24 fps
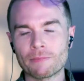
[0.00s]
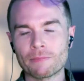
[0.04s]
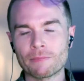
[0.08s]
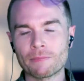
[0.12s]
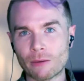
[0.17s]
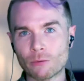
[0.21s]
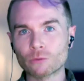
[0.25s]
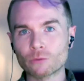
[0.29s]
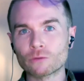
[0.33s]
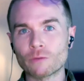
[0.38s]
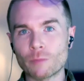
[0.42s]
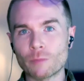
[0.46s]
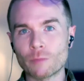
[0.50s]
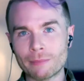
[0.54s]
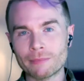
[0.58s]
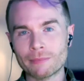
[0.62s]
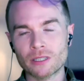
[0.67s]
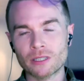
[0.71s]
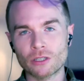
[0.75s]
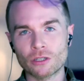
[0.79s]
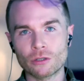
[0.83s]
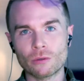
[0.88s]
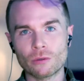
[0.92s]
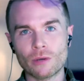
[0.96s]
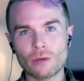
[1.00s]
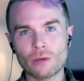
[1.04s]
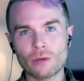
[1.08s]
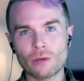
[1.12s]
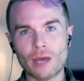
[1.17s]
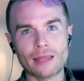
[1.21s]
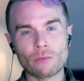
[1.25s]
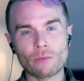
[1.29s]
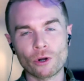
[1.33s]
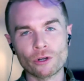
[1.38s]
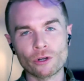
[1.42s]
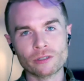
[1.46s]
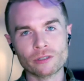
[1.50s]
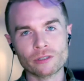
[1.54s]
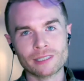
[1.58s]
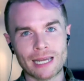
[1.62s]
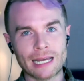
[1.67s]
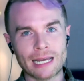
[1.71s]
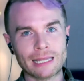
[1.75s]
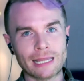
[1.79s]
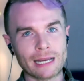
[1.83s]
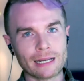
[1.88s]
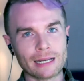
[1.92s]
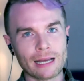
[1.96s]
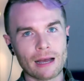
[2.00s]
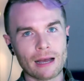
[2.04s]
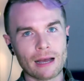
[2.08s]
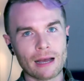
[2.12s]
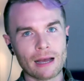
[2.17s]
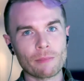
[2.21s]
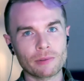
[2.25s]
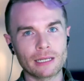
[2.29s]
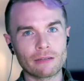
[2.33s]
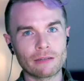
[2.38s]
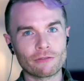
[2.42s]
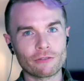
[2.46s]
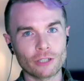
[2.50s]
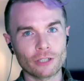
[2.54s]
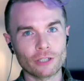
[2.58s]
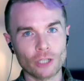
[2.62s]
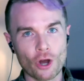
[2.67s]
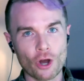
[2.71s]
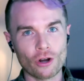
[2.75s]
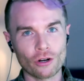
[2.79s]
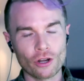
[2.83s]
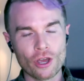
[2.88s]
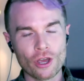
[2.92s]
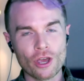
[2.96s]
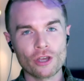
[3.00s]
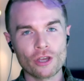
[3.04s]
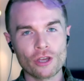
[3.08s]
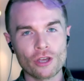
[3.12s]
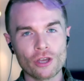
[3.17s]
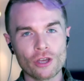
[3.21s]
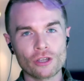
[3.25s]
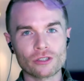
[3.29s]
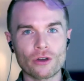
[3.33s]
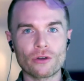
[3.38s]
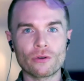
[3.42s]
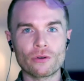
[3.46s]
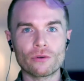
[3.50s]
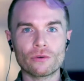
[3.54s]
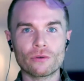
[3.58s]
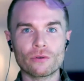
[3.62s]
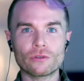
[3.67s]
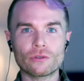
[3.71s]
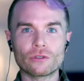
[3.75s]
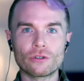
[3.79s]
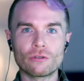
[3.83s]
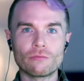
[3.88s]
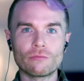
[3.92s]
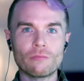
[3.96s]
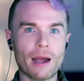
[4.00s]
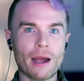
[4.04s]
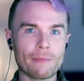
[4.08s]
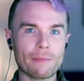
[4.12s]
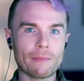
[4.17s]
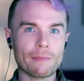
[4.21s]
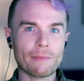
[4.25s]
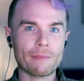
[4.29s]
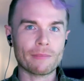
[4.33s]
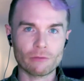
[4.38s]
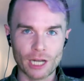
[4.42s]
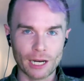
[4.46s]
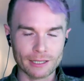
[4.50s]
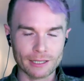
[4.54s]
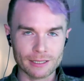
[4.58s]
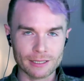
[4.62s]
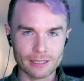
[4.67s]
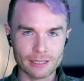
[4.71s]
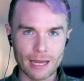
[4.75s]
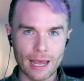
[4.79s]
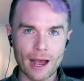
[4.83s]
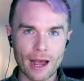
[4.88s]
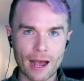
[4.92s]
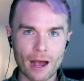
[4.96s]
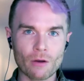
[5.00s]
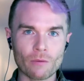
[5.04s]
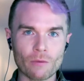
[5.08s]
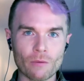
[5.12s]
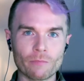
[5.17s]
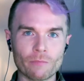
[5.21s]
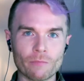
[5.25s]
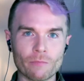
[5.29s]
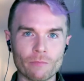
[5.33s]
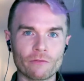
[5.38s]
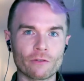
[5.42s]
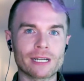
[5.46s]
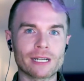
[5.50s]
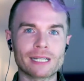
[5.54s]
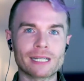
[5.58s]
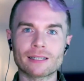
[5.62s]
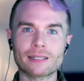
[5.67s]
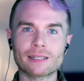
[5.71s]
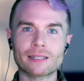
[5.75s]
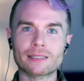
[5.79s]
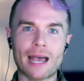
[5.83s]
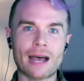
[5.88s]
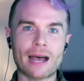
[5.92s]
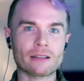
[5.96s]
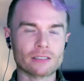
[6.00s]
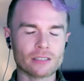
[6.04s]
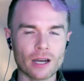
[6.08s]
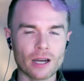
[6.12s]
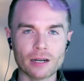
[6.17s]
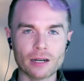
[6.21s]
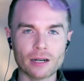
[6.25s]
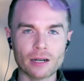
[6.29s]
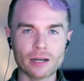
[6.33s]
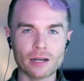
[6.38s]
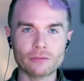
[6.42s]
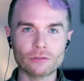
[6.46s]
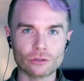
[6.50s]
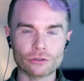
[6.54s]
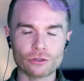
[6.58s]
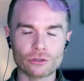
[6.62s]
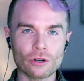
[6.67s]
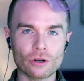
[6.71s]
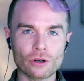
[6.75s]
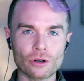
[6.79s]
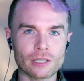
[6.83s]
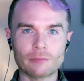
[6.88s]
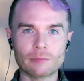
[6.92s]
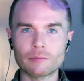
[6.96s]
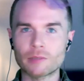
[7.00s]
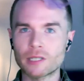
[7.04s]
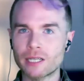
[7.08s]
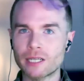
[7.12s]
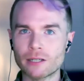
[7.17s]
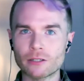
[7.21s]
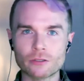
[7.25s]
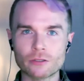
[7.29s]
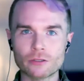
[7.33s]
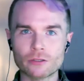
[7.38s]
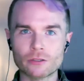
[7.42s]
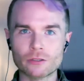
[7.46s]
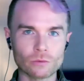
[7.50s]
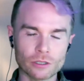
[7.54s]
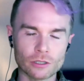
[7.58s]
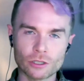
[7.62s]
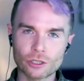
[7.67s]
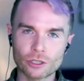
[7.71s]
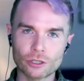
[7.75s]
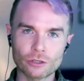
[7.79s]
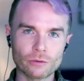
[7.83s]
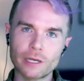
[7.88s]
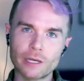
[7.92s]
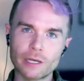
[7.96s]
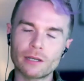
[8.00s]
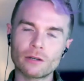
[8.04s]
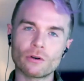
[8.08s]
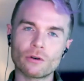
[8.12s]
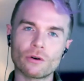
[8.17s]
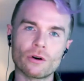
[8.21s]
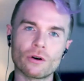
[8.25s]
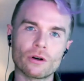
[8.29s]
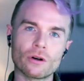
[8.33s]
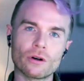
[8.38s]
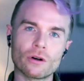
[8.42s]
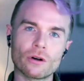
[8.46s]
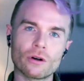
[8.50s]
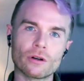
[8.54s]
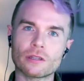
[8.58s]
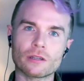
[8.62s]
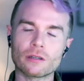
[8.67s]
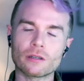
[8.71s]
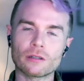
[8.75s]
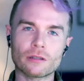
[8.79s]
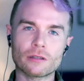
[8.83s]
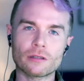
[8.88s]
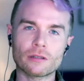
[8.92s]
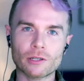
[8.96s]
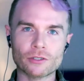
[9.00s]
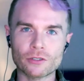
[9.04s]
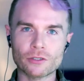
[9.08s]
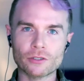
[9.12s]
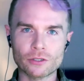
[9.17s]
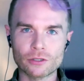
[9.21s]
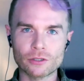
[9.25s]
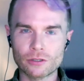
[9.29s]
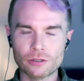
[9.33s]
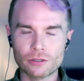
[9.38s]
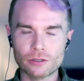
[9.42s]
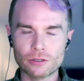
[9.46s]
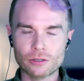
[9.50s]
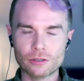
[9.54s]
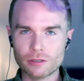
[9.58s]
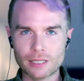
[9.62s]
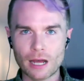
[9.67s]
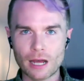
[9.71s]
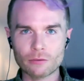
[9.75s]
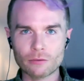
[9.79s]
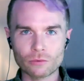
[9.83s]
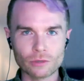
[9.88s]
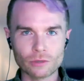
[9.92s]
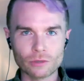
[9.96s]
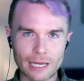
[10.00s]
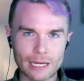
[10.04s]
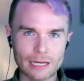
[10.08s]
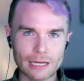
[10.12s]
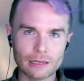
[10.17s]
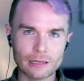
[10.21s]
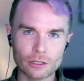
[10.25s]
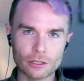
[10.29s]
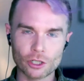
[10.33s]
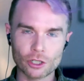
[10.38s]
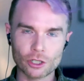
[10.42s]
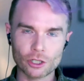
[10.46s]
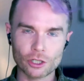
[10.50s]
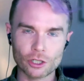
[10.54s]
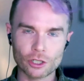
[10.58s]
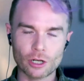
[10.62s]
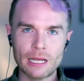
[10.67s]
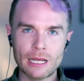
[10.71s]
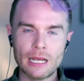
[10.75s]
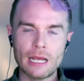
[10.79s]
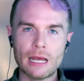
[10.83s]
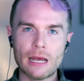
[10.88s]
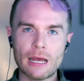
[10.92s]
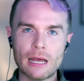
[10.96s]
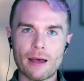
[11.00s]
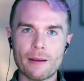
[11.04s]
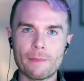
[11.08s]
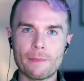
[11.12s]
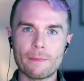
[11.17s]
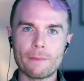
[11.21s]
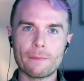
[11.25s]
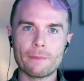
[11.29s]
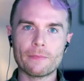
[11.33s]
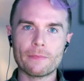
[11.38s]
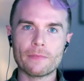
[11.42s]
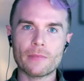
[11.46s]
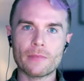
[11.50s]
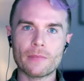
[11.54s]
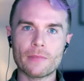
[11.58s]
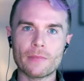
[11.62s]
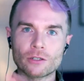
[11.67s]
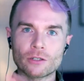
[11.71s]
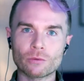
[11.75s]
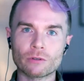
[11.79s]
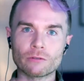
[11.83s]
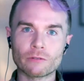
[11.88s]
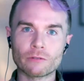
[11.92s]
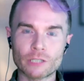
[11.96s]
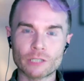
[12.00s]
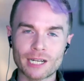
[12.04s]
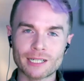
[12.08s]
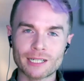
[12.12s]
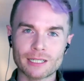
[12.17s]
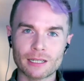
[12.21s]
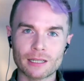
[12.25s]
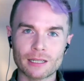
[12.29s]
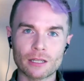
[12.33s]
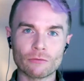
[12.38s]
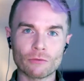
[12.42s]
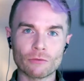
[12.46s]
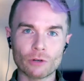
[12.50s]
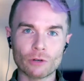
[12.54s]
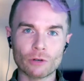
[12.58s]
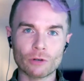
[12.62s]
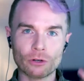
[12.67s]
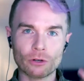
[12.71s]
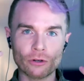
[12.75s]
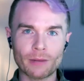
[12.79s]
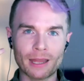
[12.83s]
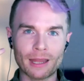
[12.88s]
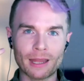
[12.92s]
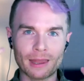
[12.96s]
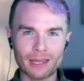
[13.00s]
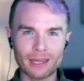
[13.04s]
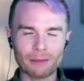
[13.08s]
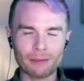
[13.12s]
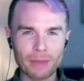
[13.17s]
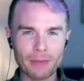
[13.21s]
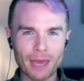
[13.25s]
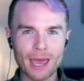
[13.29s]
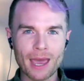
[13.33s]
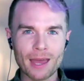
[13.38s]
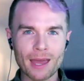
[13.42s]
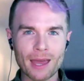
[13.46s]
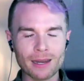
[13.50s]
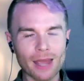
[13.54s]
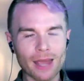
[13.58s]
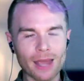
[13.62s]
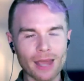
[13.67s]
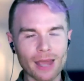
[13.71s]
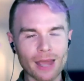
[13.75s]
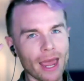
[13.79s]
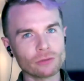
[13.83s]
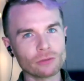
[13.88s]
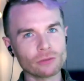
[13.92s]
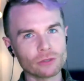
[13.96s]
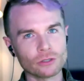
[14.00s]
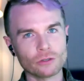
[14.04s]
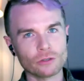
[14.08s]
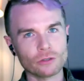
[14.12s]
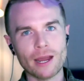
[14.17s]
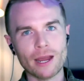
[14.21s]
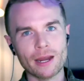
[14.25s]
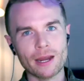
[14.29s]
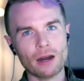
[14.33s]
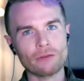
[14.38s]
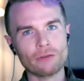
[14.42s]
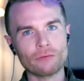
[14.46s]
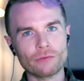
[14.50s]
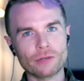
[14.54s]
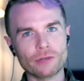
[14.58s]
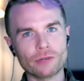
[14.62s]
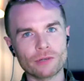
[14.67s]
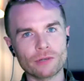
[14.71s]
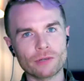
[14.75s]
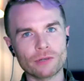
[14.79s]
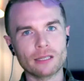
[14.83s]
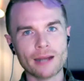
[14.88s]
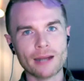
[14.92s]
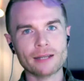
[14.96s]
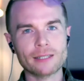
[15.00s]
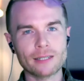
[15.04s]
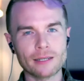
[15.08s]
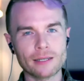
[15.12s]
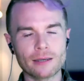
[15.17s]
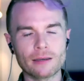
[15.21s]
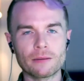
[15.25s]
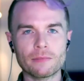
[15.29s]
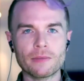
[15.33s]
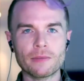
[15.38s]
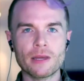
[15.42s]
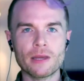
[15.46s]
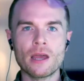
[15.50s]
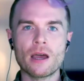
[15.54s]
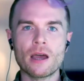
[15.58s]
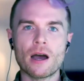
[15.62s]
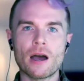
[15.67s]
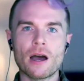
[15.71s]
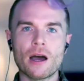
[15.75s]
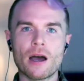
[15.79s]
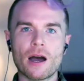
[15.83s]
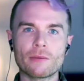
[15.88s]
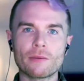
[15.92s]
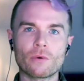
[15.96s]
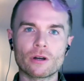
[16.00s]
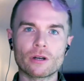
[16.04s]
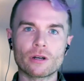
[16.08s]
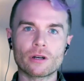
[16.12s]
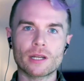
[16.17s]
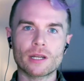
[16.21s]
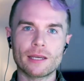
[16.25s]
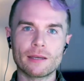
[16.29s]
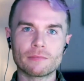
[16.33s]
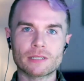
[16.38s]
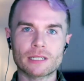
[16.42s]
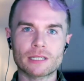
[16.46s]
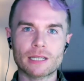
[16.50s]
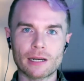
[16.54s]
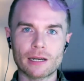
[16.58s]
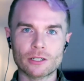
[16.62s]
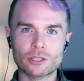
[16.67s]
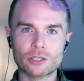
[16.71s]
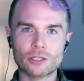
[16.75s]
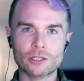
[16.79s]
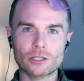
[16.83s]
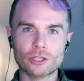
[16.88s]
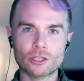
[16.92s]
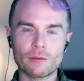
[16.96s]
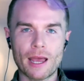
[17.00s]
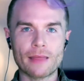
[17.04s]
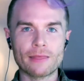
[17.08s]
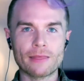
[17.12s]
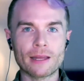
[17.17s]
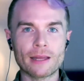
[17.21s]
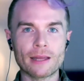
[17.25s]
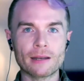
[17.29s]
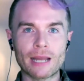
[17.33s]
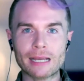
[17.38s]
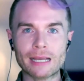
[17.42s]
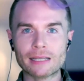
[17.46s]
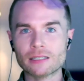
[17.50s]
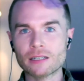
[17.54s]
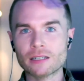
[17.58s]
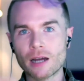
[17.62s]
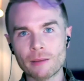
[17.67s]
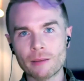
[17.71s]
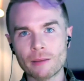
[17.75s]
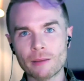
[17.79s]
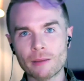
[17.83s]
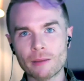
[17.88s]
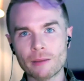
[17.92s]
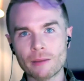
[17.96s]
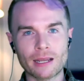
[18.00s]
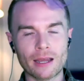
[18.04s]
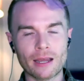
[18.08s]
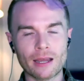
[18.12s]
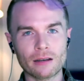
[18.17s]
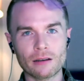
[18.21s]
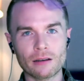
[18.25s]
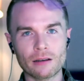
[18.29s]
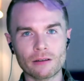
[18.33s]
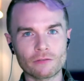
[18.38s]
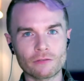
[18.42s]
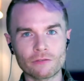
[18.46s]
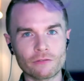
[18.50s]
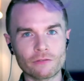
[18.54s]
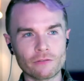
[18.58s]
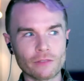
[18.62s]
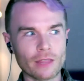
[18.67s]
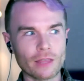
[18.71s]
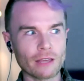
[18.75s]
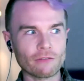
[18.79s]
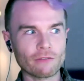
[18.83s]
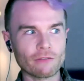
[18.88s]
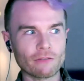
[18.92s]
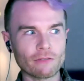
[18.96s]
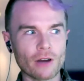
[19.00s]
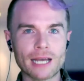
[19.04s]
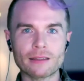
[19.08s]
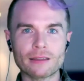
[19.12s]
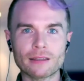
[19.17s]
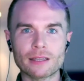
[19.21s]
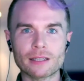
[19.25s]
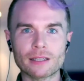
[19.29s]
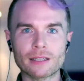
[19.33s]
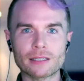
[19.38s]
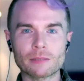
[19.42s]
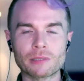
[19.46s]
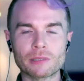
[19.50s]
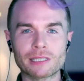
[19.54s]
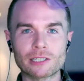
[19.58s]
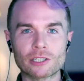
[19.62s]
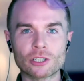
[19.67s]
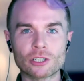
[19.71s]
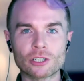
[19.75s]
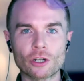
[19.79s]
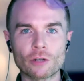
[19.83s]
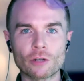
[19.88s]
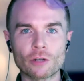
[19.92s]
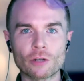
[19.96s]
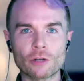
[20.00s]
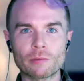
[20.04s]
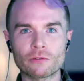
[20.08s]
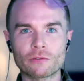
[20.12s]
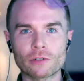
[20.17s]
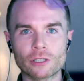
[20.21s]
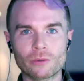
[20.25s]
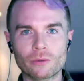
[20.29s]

they will remember you and they won't stay at that company for long. So you might be rejected now for reasons outside of your control. Somebody else was a shoo-in, or the boss's son was getting the job, and you were rejected. And the recruiter might think, man, Andrew was great. I really liked him. I want him to get a job. And then next time they find out that there's a position open for